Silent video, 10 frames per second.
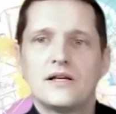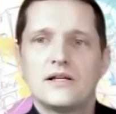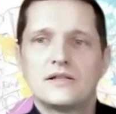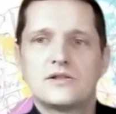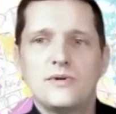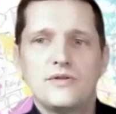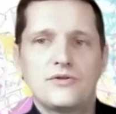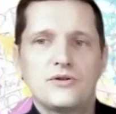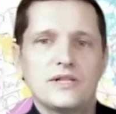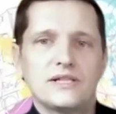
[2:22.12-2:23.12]
So we
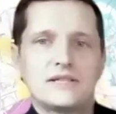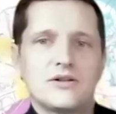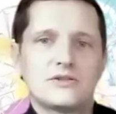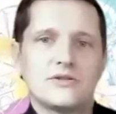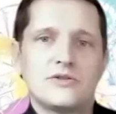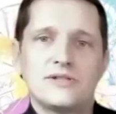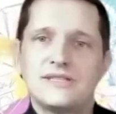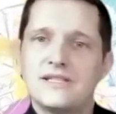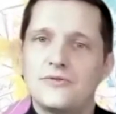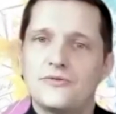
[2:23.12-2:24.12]
thought it's also
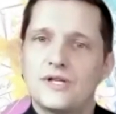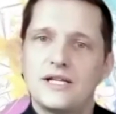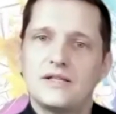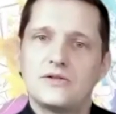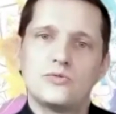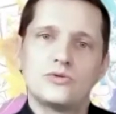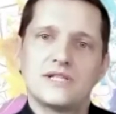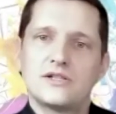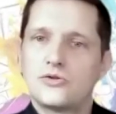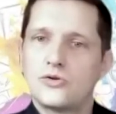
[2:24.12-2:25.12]
interesting, if they do
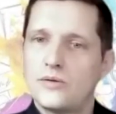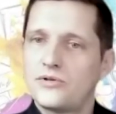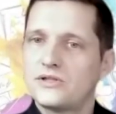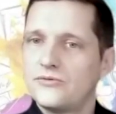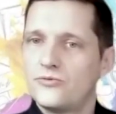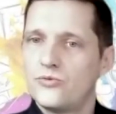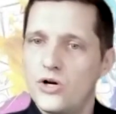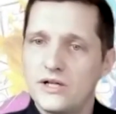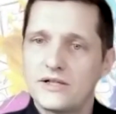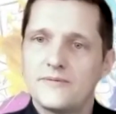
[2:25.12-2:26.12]
such collaborative
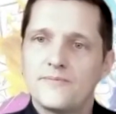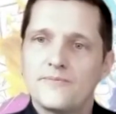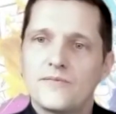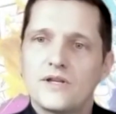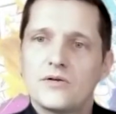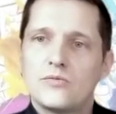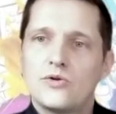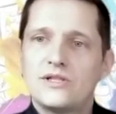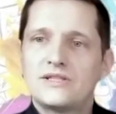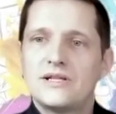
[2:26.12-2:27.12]
work,
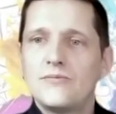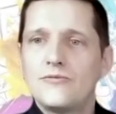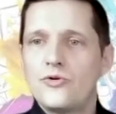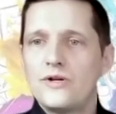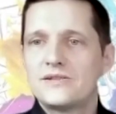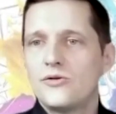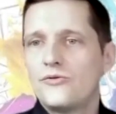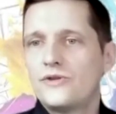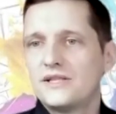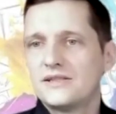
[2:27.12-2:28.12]
what is the influence
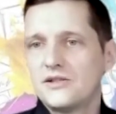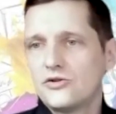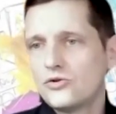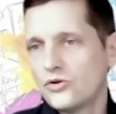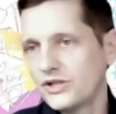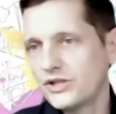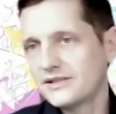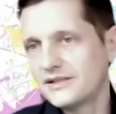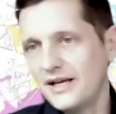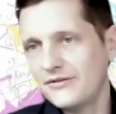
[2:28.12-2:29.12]
of their decision logics
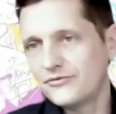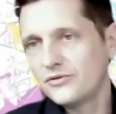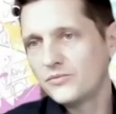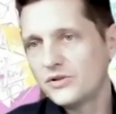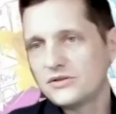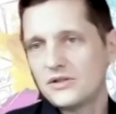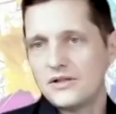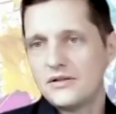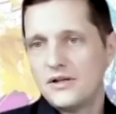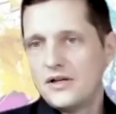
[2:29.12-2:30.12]
they have? Because
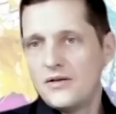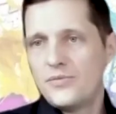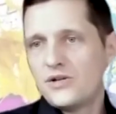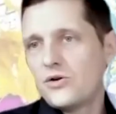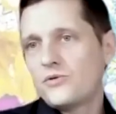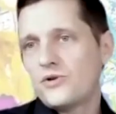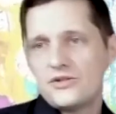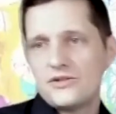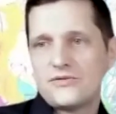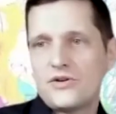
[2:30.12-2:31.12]
a big
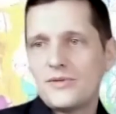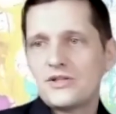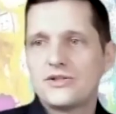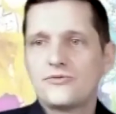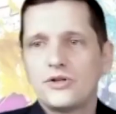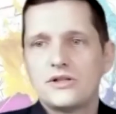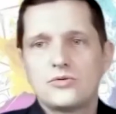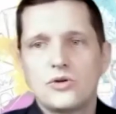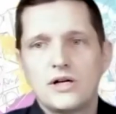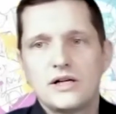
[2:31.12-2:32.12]
corporation is very much different
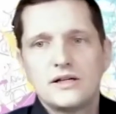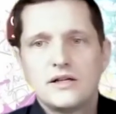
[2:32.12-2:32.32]
to a